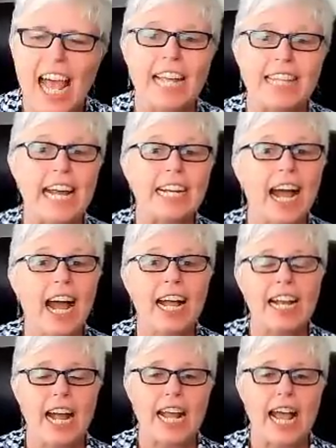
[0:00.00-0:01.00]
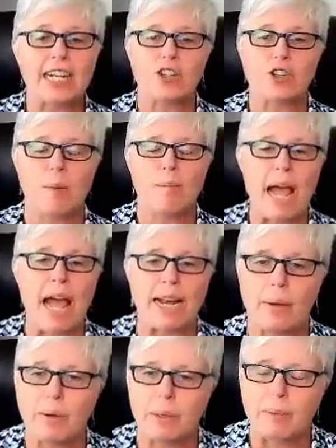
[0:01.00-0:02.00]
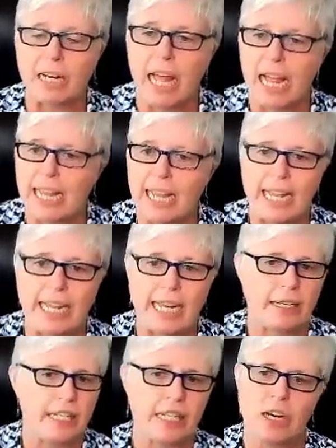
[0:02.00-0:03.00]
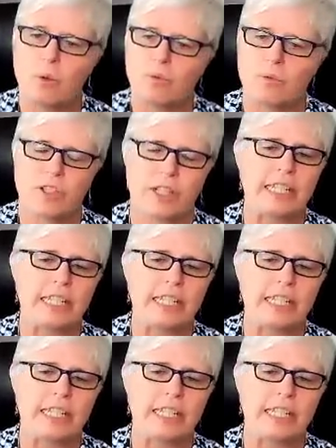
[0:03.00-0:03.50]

Had that guy not had a Trump hat, I would have been like, hey, you know,